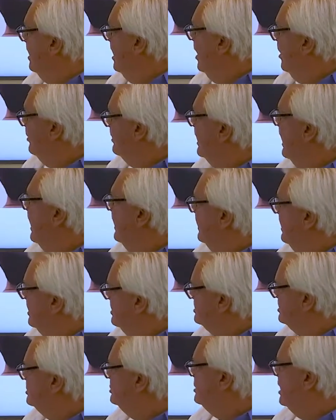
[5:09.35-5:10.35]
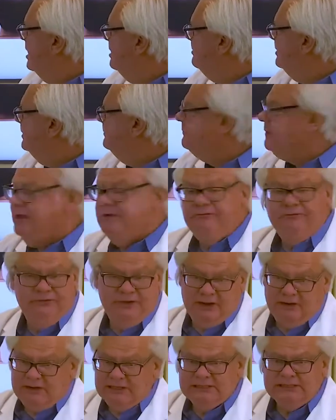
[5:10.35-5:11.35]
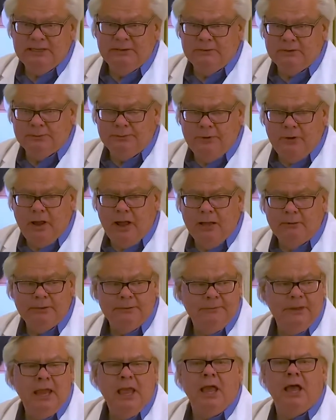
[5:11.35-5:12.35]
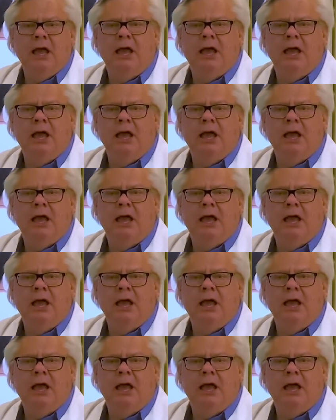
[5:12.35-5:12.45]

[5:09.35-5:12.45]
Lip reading: Okay, here's a gentleman, very similar problem.